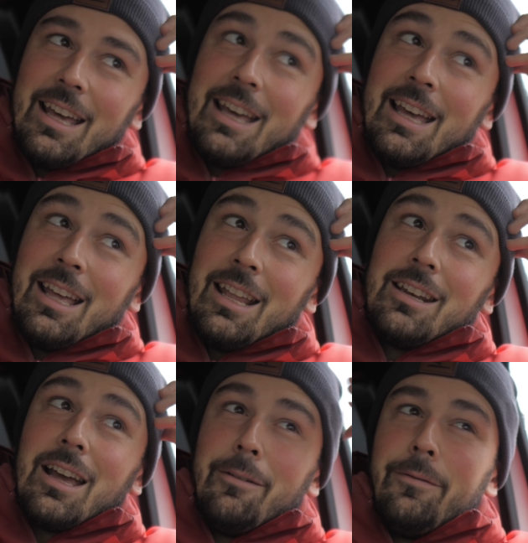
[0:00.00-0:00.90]

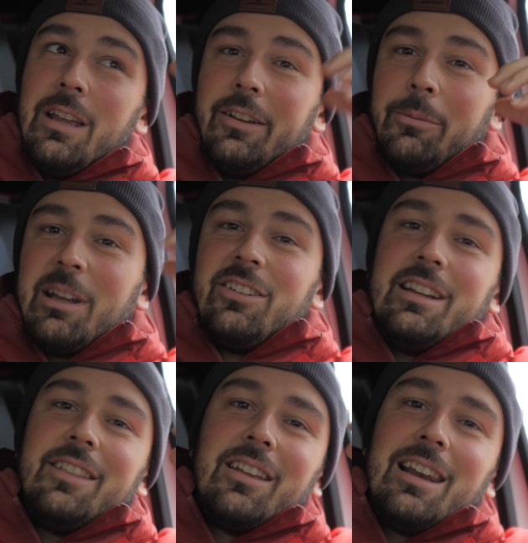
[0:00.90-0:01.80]
and I feel
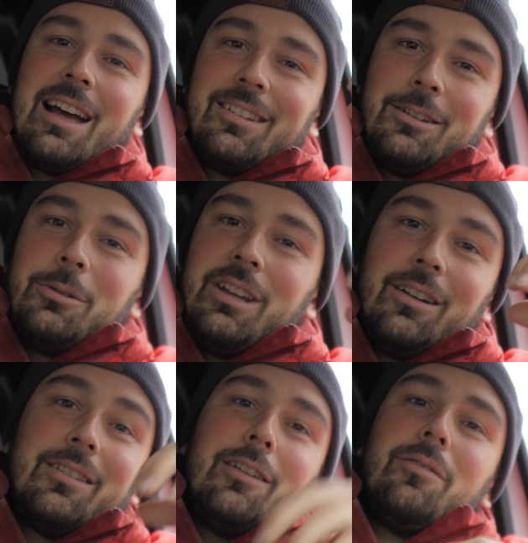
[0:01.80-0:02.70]
especially in the last 2
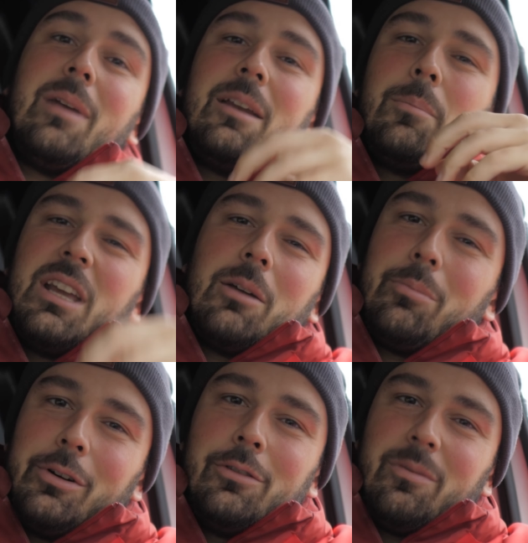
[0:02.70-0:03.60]
years I've made big
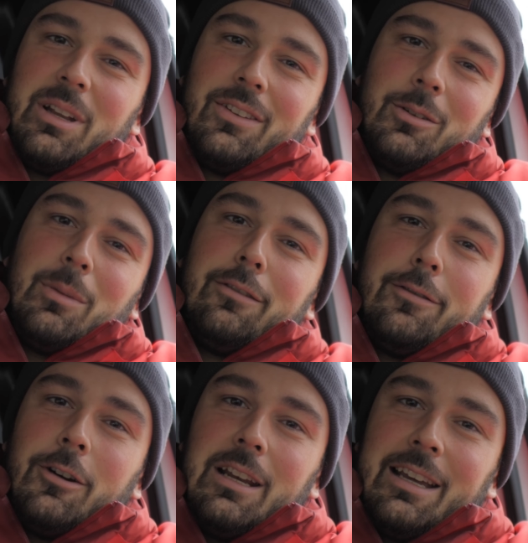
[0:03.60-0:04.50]
improvements to my
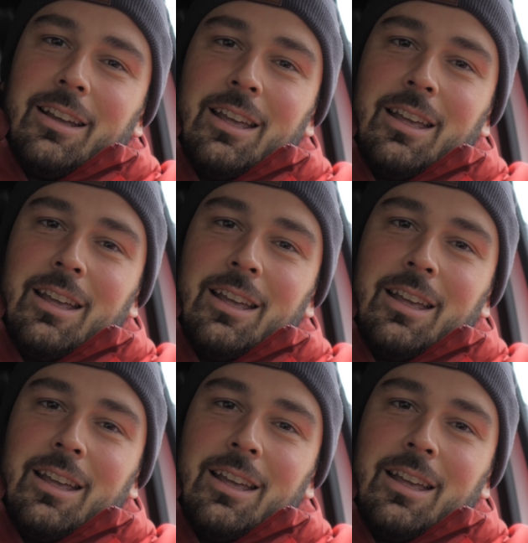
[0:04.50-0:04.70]
foiling,